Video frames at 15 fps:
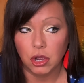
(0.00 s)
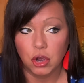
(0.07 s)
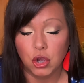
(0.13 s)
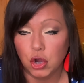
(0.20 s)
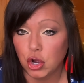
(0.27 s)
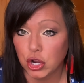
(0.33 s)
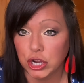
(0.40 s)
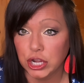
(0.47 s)

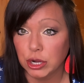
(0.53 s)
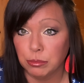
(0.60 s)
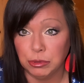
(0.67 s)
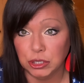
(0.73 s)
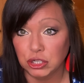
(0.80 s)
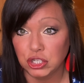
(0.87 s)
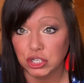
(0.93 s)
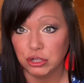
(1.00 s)
Hook your
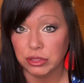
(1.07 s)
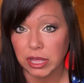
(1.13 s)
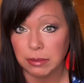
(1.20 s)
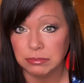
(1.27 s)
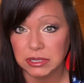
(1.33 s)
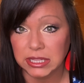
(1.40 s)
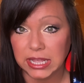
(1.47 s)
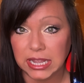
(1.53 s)
Bluetooth up
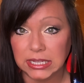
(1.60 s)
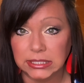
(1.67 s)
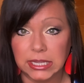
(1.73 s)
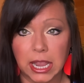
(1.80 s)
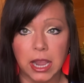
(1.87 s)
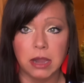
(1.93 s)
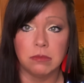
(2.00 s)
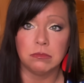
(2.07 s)
to this
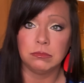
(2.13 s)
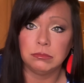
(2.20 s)
and...